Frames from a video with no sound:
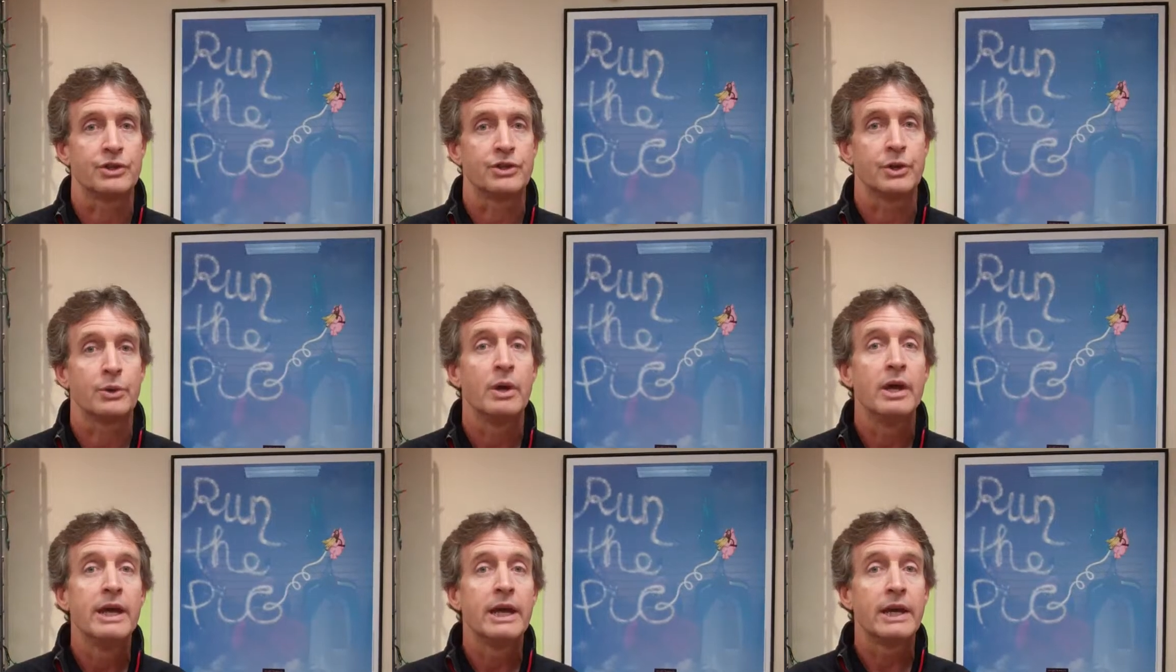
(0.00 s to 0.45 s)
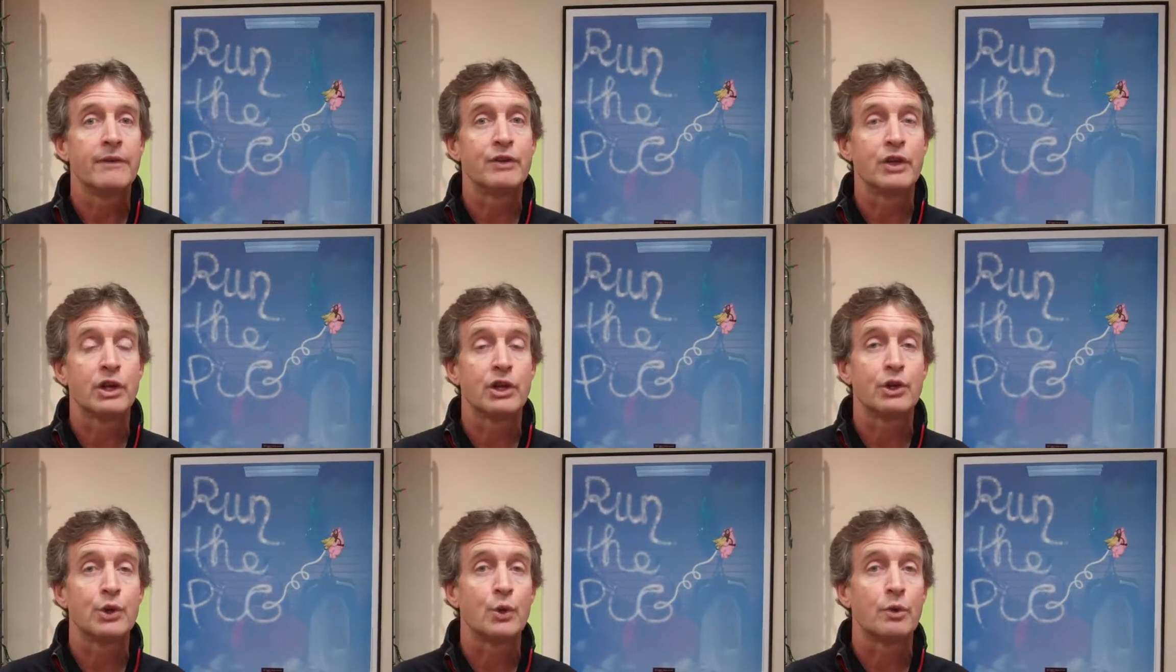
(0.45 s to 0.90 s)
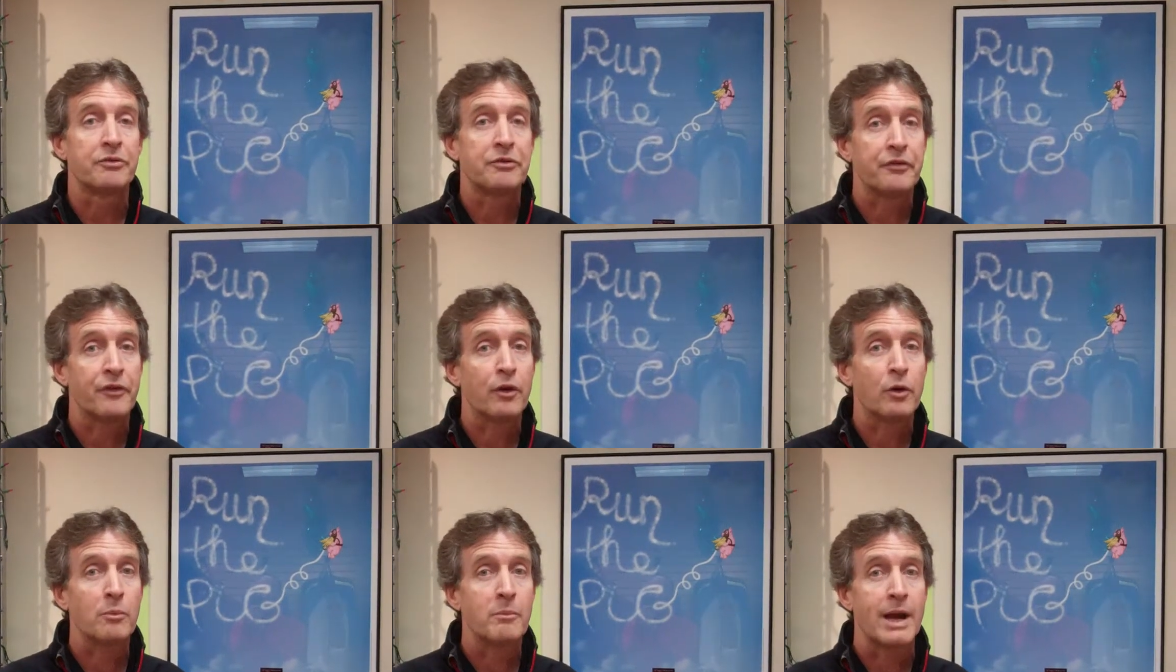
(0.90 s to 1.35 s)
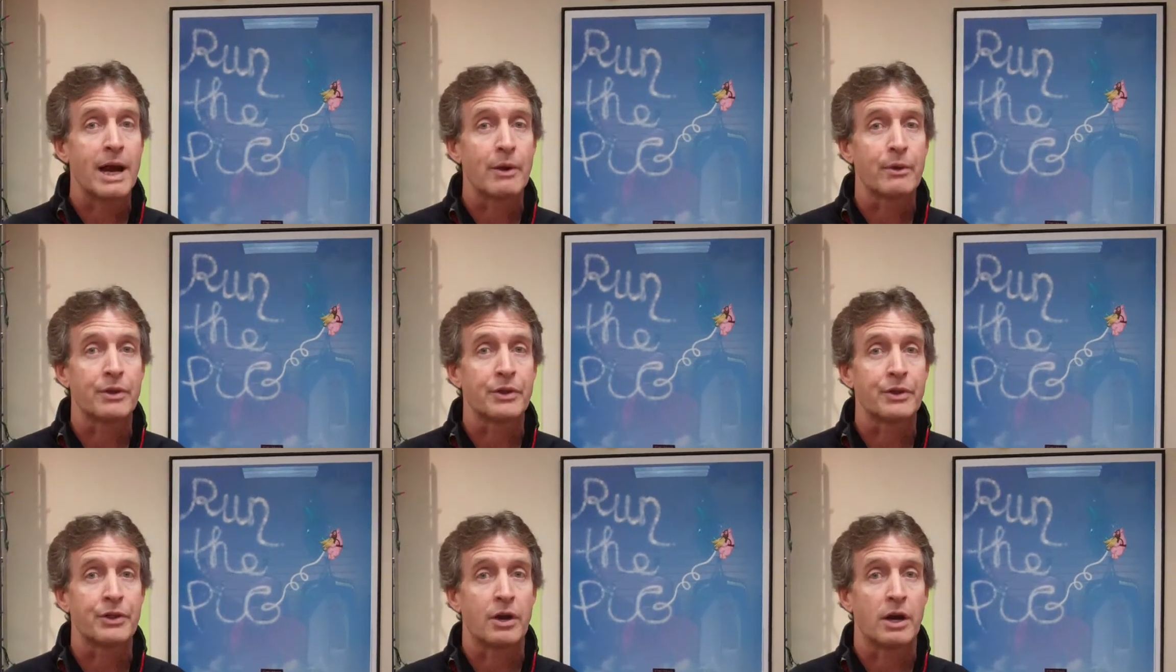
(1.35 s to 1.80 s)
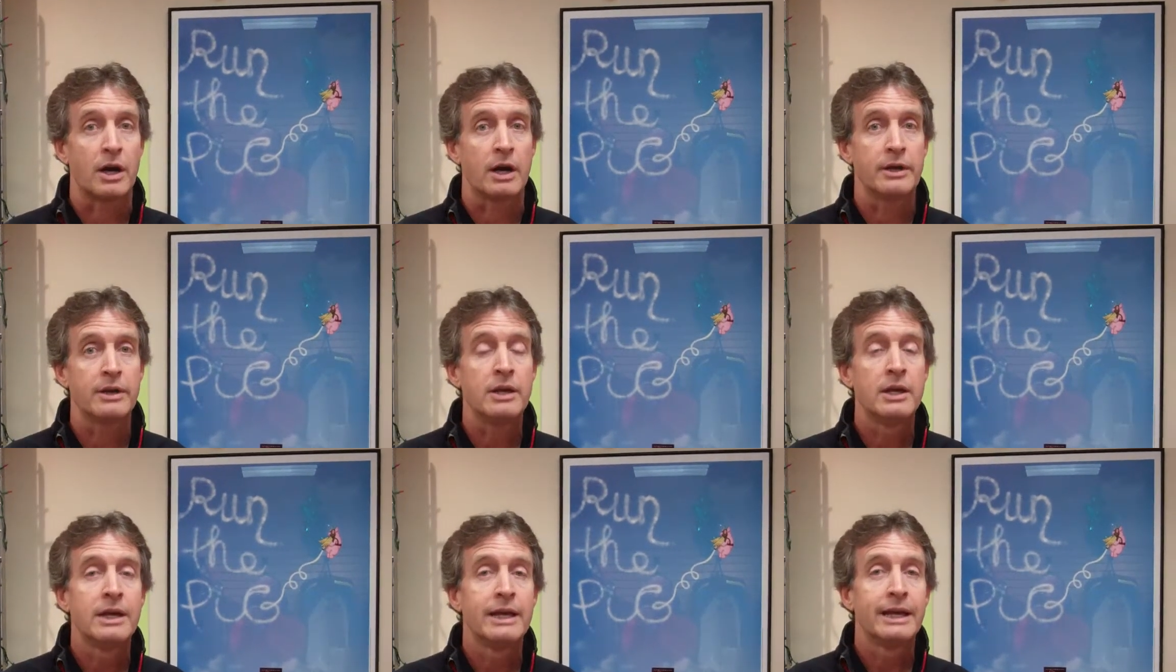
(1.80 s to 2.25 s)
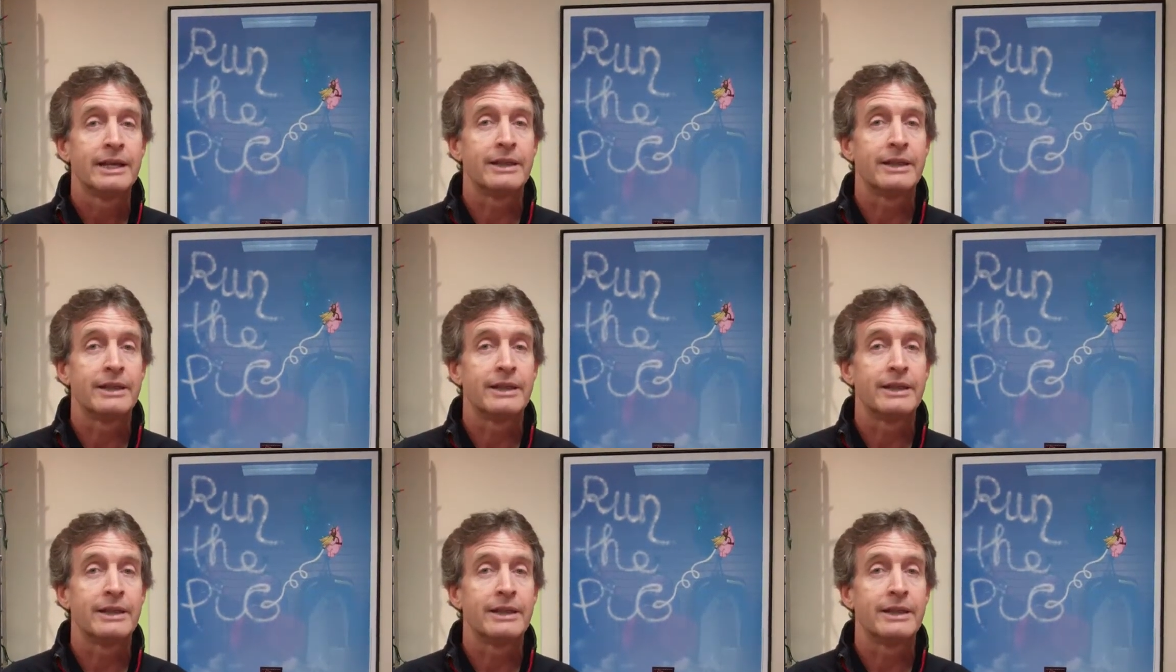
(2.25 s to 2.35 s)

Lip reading: do. If you're going to do a full marathon,